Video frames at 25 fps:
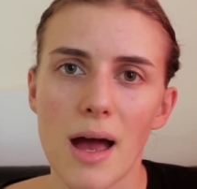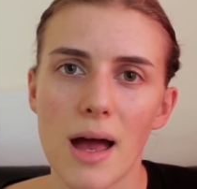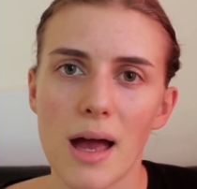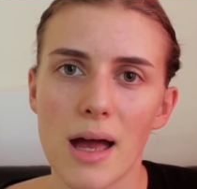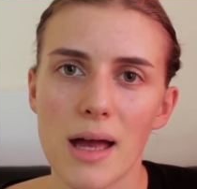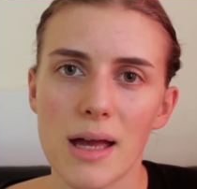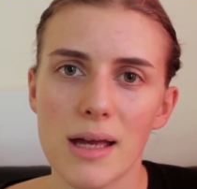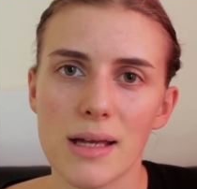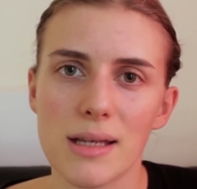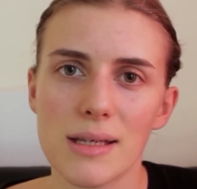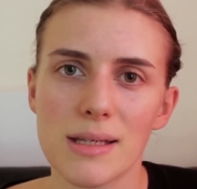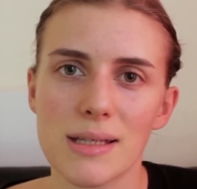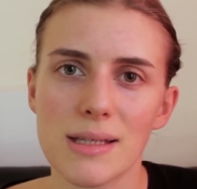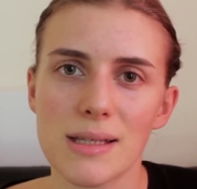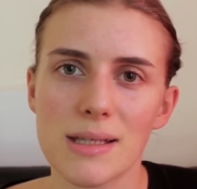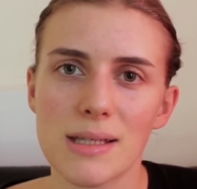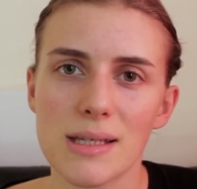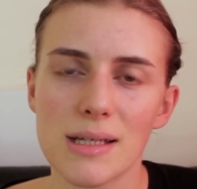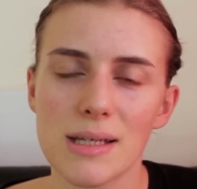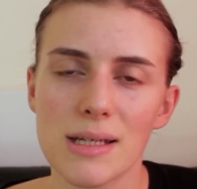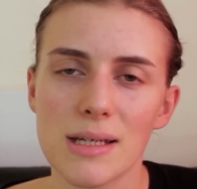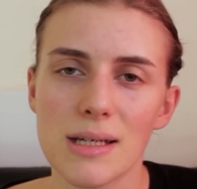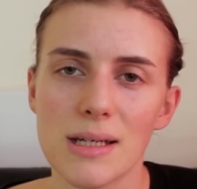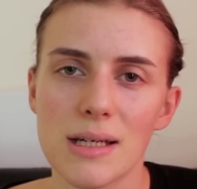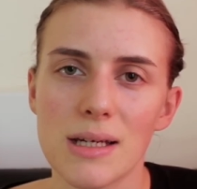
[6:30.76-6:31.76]

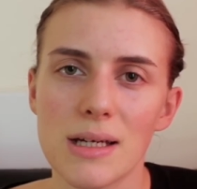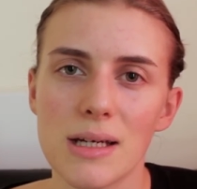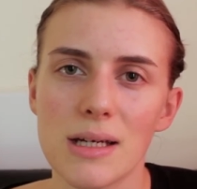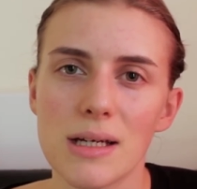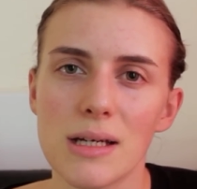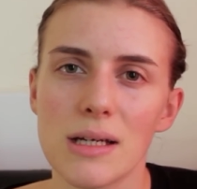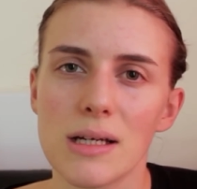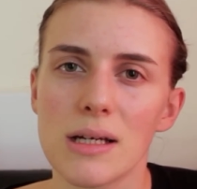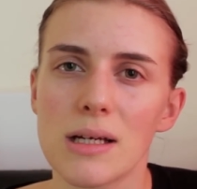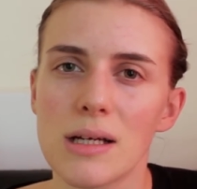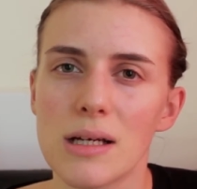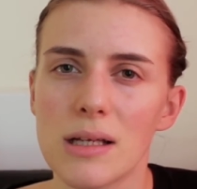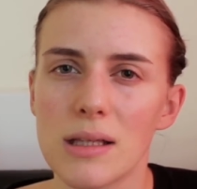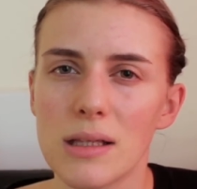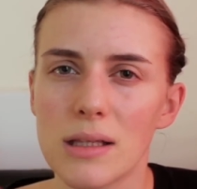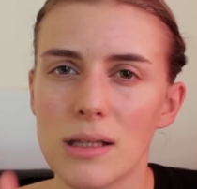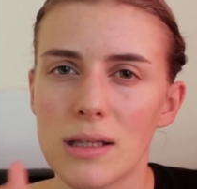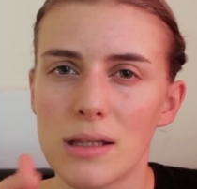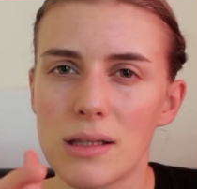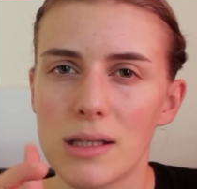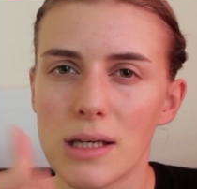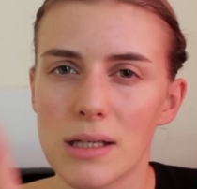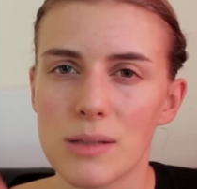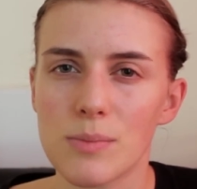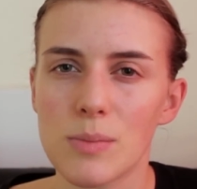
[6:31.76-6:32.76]
And
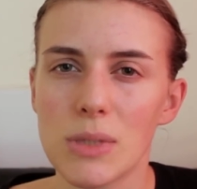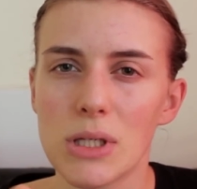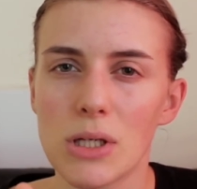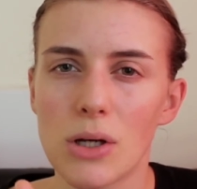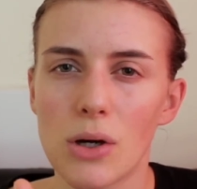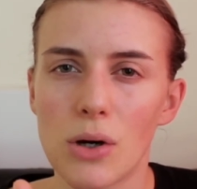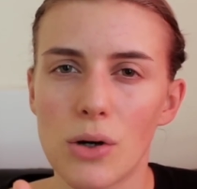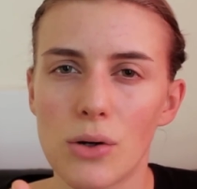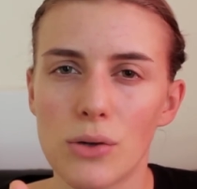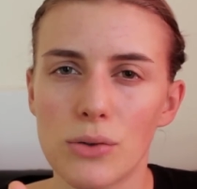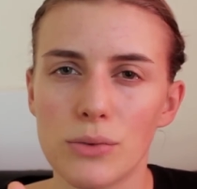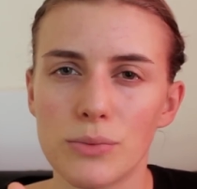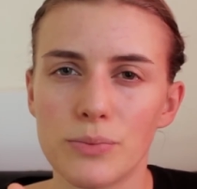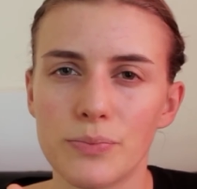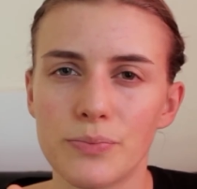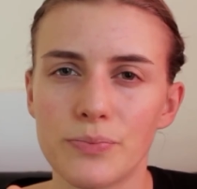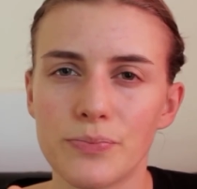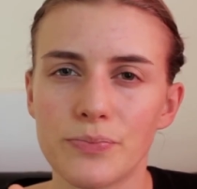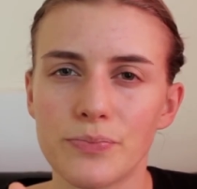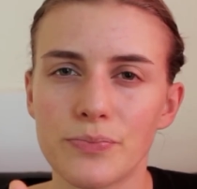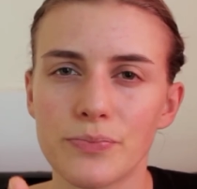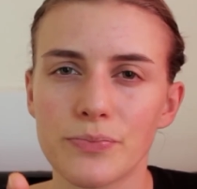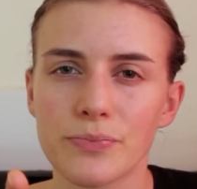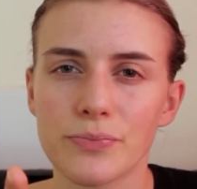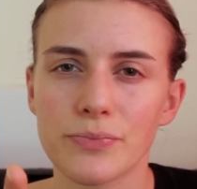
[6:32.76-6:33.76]
let me know
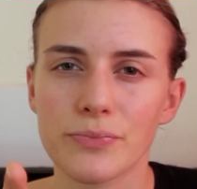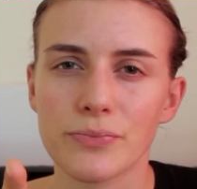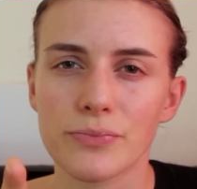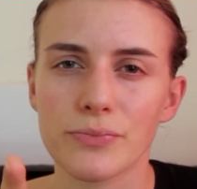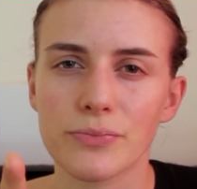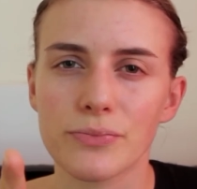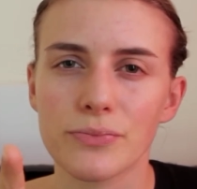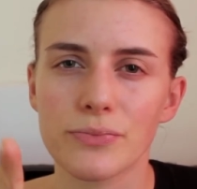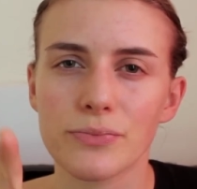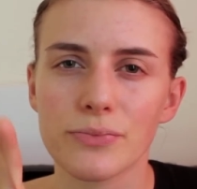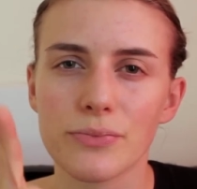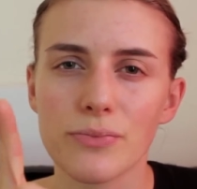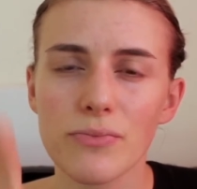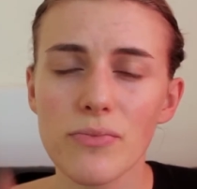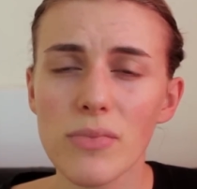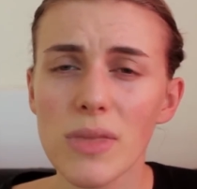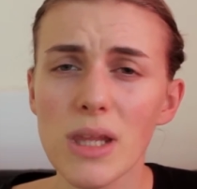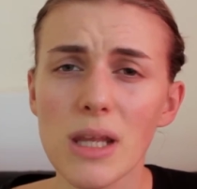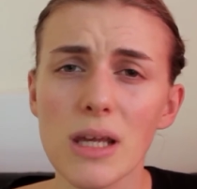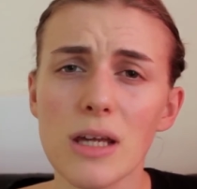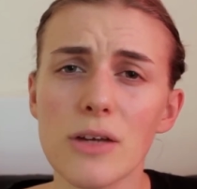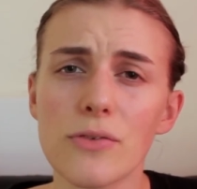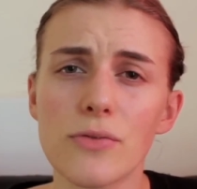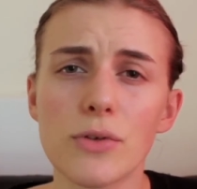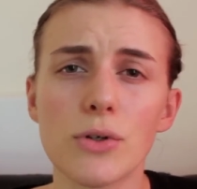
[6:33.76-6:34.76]

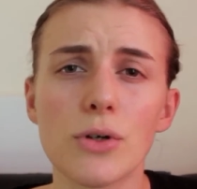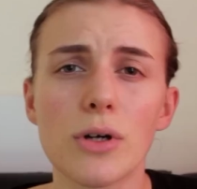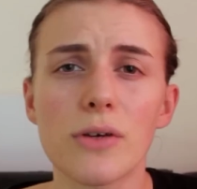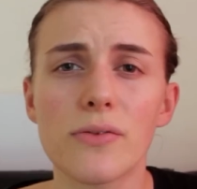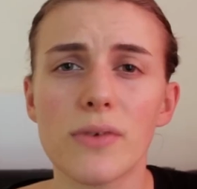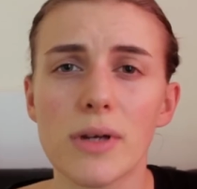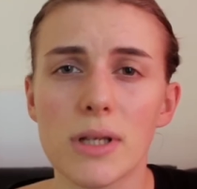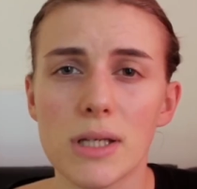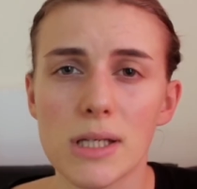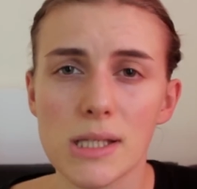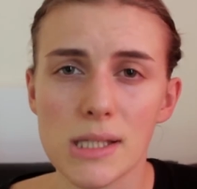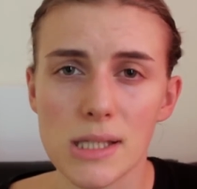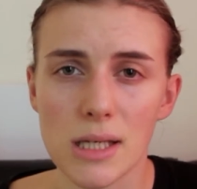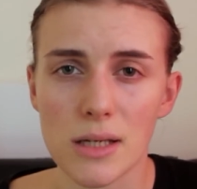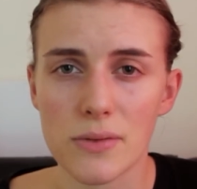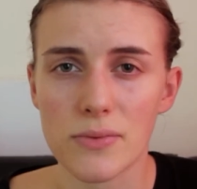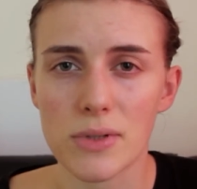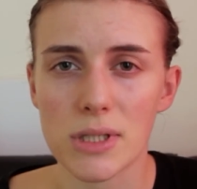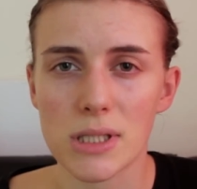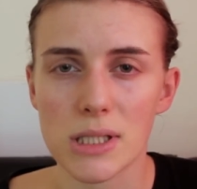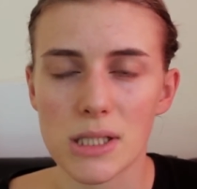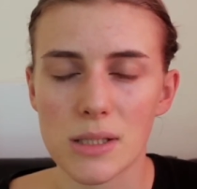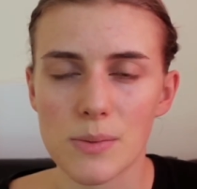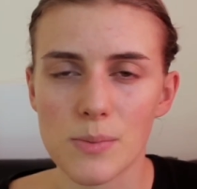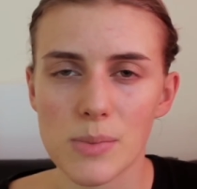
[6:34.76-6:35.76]
if you have any
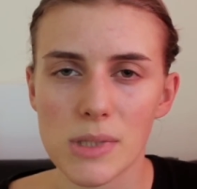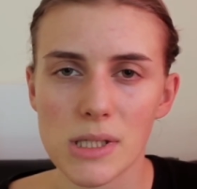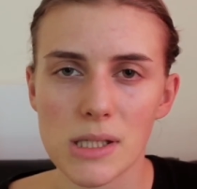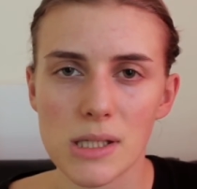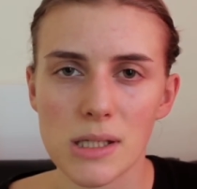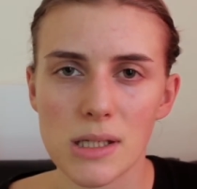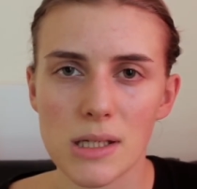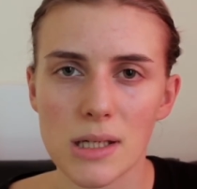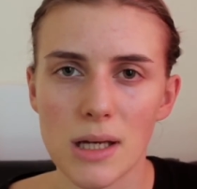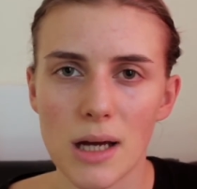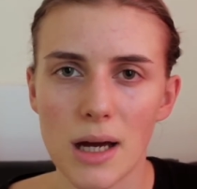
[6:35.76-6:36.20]
saving tips.